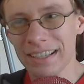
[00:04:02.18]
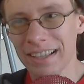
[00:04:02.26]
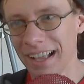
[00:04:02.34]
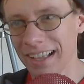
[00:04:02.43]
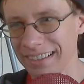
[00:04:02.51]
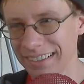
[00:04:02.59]

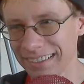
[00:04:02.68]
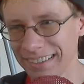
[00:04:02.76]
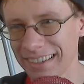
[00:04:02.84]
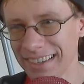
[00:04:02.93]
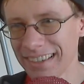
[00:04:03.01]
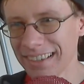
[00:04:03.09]

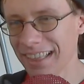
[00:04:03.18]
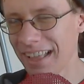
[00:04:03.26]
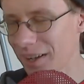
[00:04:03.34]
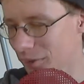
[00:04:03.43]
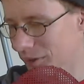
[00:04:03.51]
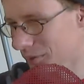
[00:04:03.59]

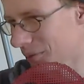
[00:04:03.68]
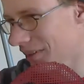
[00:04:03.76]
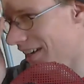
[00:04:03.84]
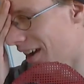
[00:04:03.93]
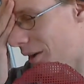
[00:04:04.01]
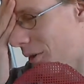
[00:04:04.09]
that was a
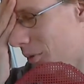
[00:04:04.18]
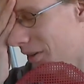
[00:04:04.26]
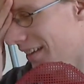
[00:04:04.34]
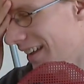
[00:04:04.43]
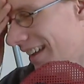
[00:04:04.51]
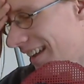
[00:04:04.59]
really
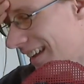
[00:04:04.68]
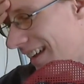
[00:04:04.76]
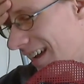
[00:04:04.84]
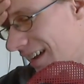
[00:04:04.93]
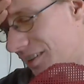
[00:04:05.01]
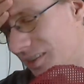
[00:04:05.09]
awkward
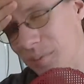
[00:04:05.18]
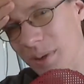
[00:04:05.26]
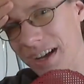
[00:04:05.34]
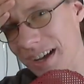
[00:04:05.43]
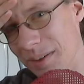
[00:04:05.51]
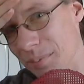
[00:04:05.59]

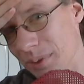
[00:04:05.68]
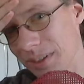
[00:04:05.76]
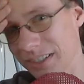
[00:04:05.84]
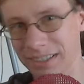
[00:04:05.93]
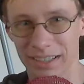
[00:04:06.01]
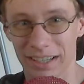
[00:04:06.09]
goodbye,
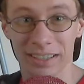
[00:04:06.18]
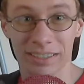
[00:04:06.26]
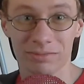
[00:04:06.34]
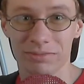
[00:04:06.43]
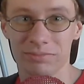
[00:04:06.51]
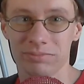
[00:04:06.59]
but I
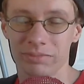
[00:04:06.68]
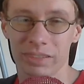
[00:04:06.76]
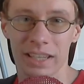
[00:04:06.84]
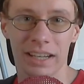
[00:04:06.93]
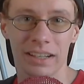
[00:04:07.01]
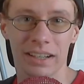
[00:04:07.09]

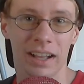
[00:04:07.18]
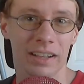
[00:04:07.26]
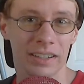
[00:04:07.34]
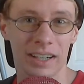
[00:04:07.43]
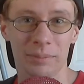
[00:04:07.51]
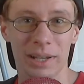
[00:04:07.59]
that
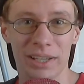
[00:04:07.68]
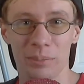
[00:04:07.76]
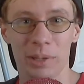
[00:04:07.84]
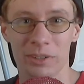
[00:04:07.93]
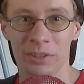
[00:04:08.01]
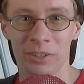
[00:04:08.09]
uh, my
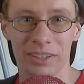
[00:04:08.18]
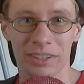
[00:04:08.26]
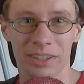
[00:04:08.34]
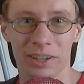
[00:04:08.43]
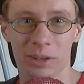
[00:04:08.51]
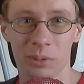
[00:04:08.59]
specialty
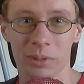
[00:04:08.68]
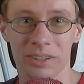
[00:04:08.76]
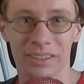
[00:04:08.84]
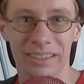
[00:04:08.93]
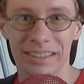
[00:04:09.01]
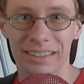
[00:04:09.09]
is awkward.